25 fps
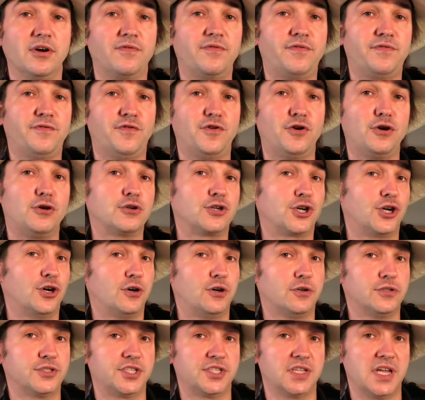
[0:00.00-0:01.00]
4
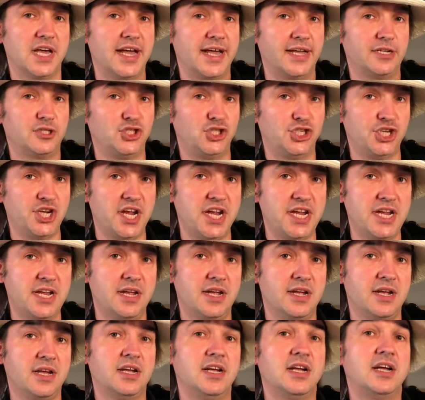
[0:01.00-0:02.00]
chords there: G,
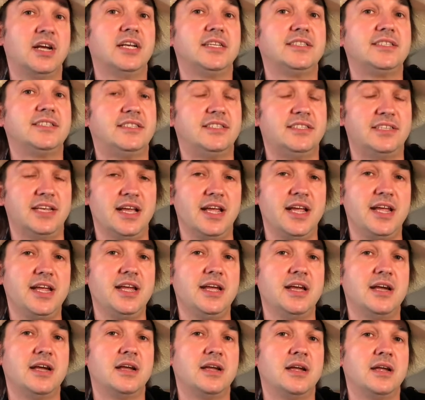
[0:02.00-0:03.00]
C,
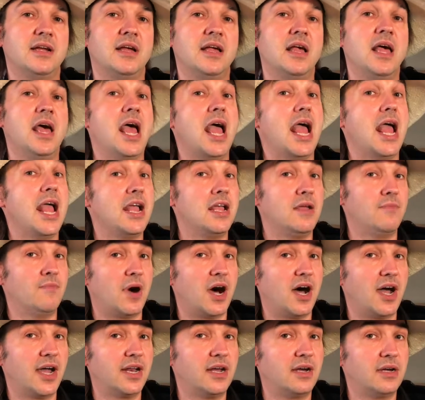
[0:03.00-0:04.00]
E
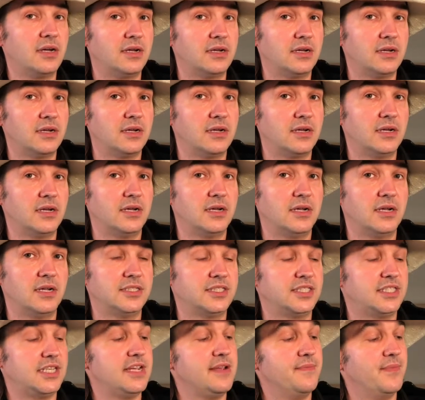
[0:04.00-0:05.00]
minor,
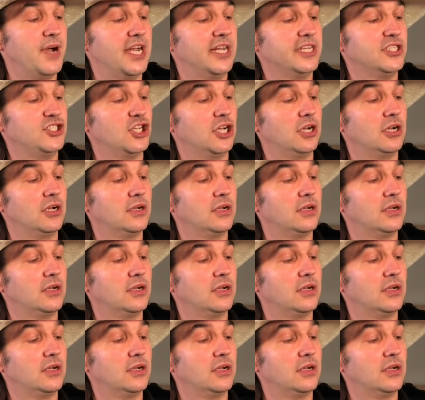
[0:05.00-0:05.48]
D major.